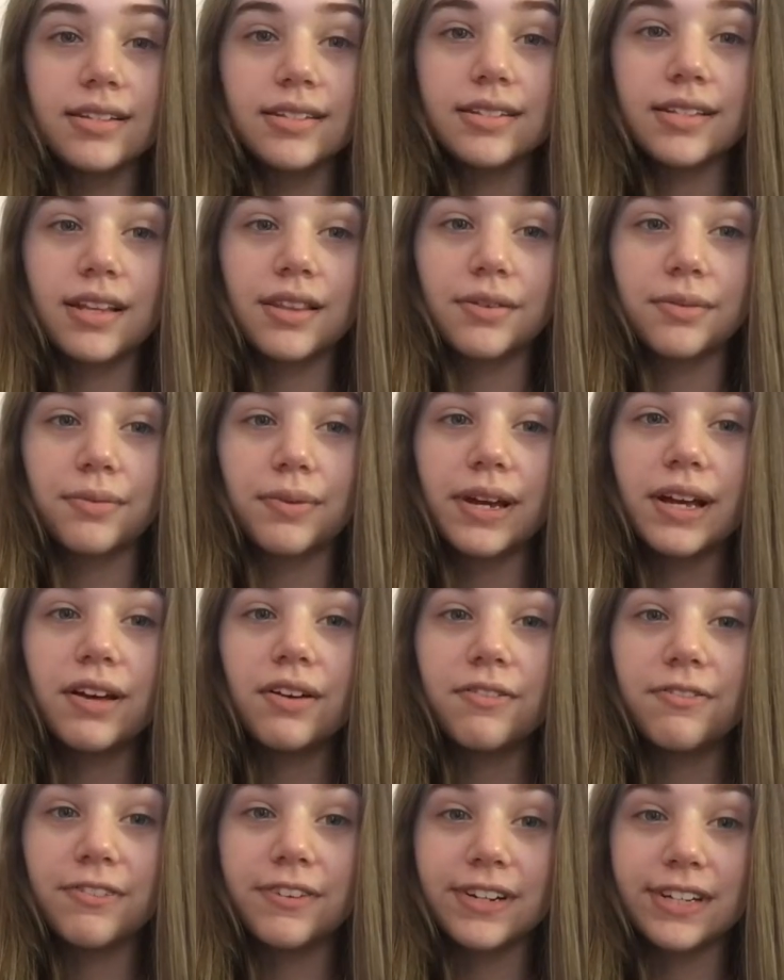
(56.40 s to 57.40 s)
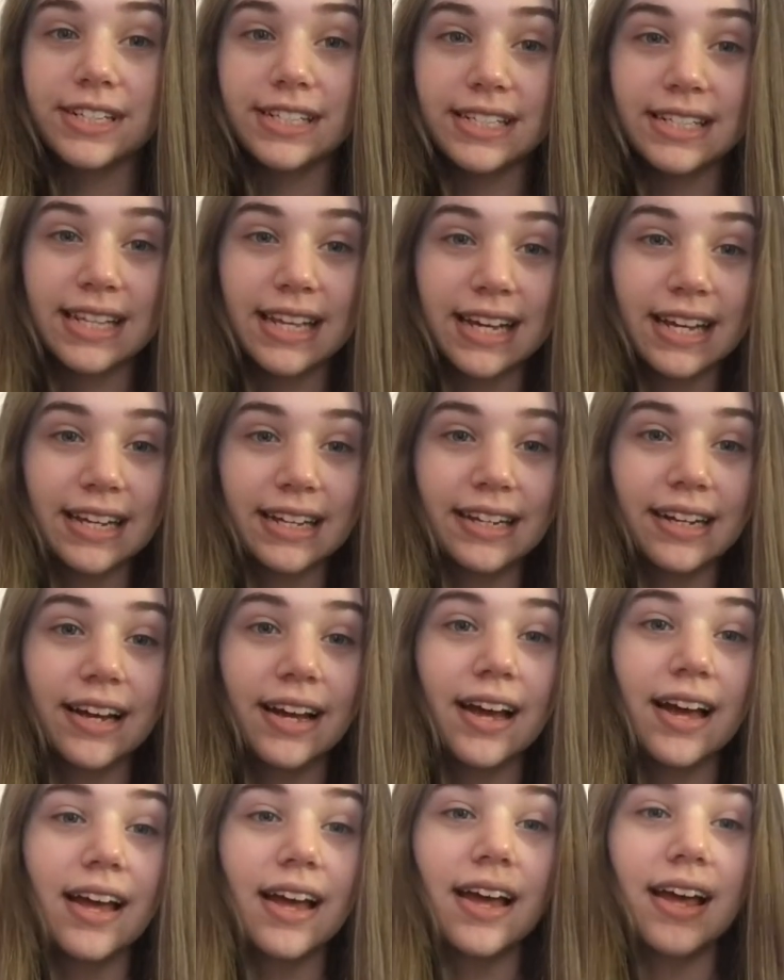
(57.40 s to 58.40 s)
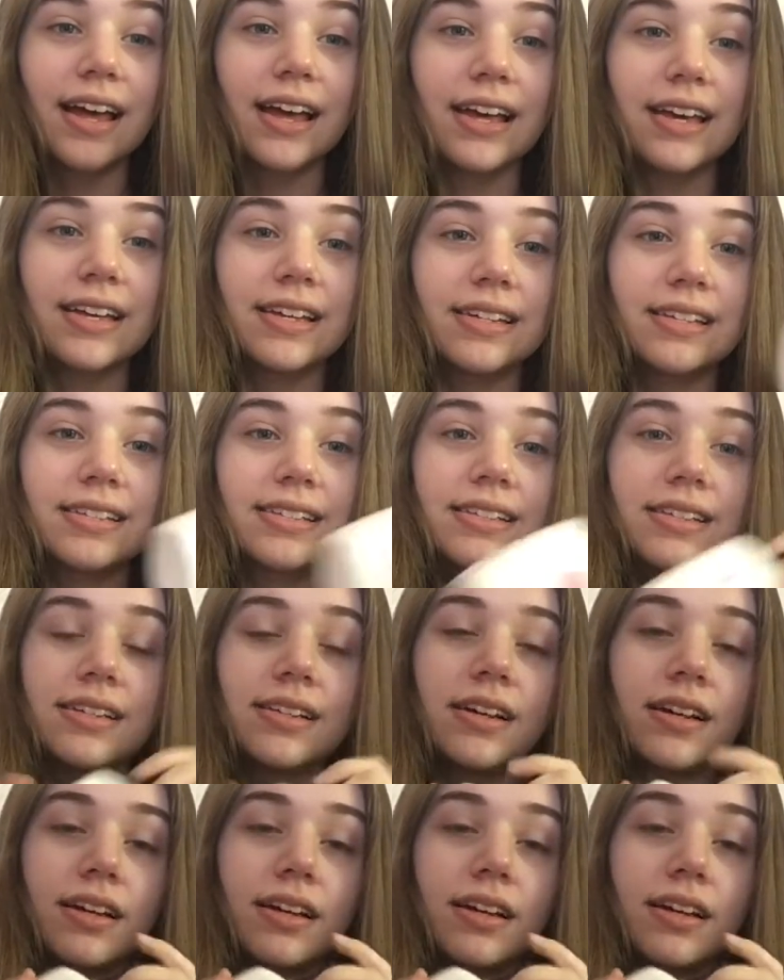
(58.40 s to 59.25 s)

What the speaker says: So the real first thing is